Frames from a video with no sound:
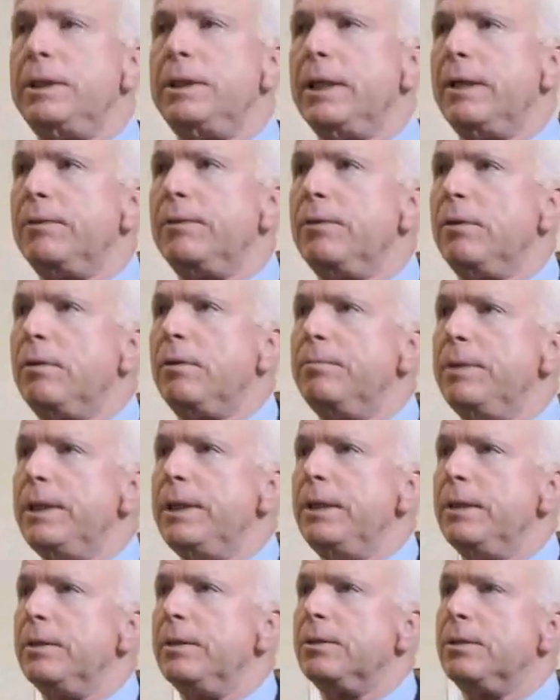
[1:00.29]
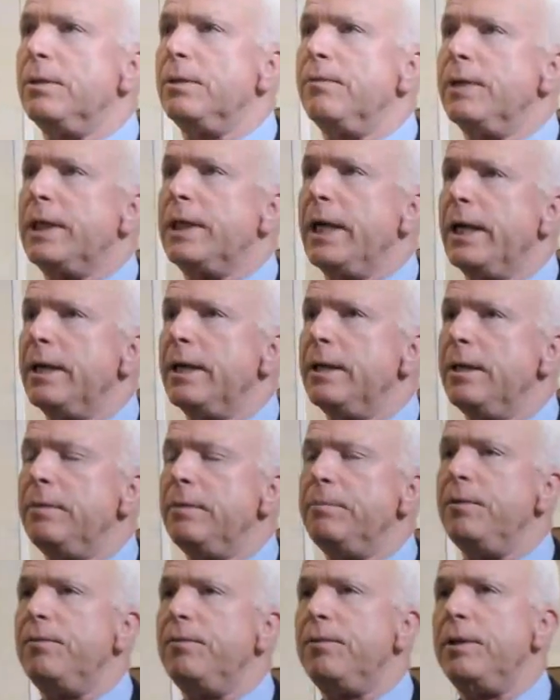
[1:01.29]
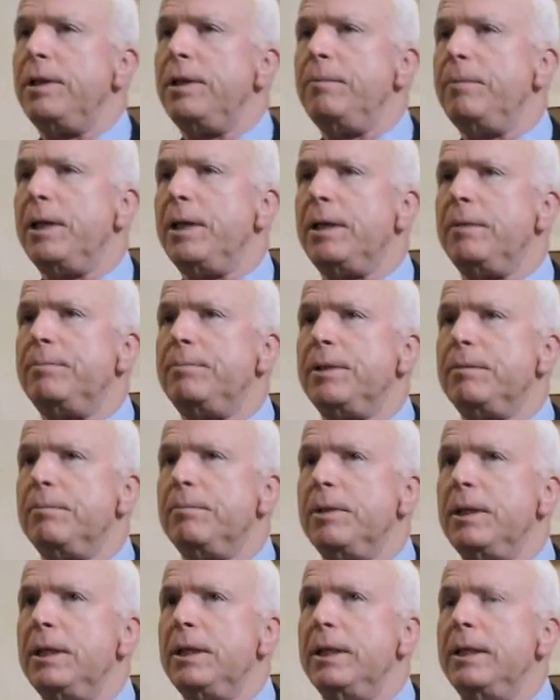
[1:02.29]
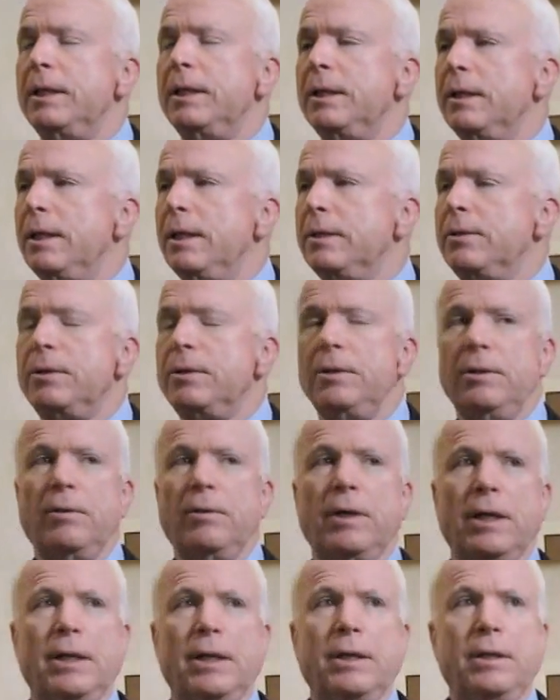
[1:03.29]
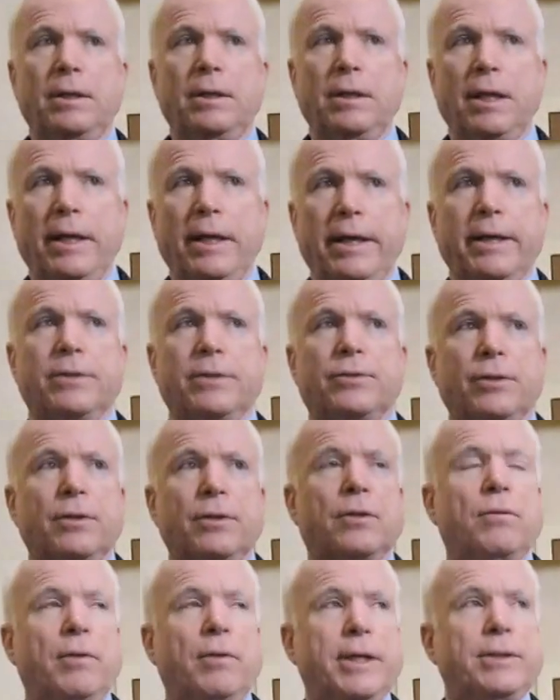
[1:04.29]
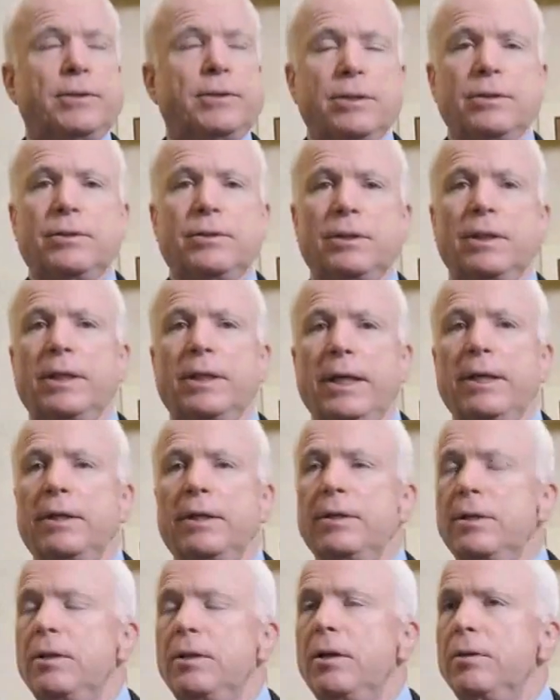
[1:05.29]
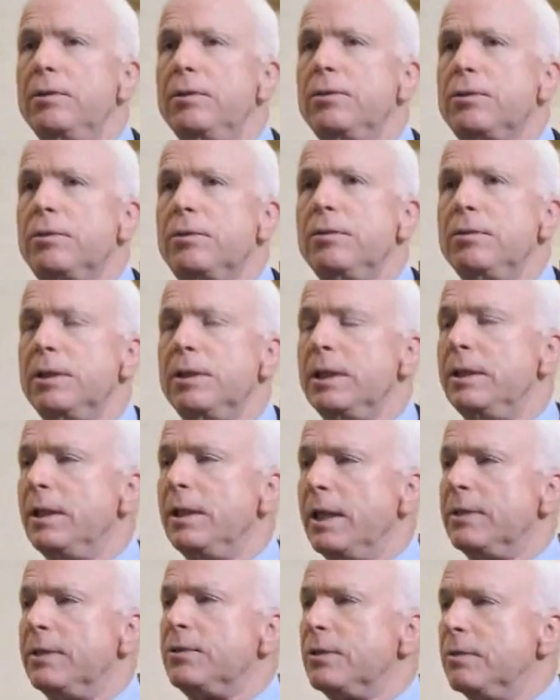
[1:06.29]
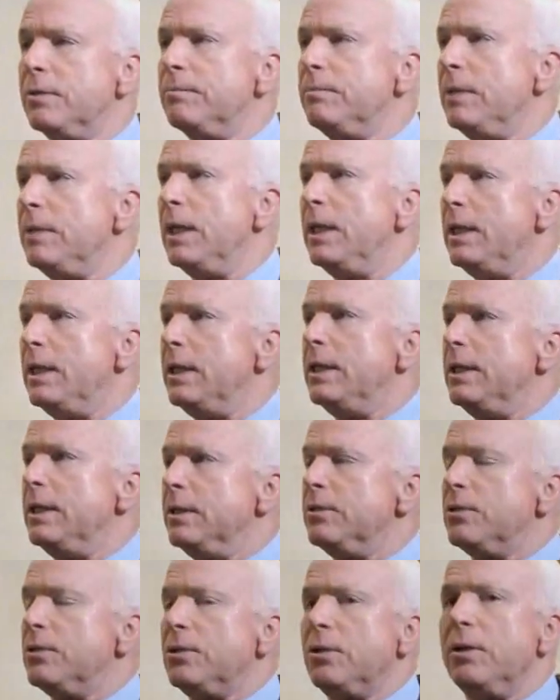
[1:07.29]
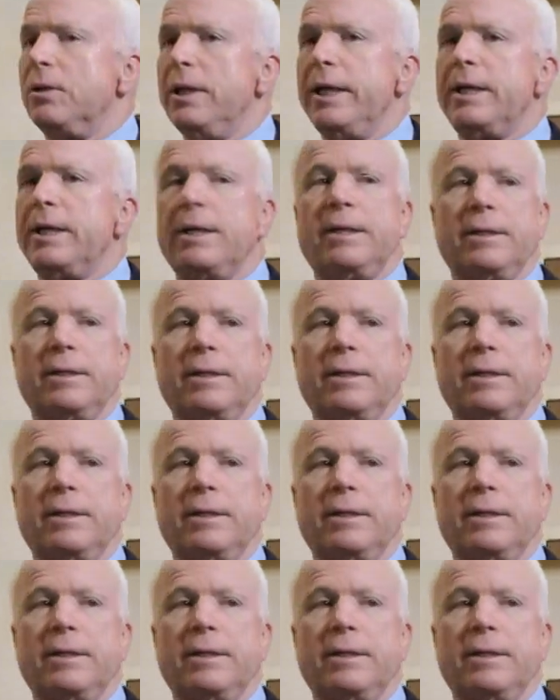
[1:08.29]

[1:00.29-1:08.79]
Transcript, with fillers: town hall meetings of a candidate before they make up their mind. That's, you, and they answer the questions and they undergo the scrutiny, not the slick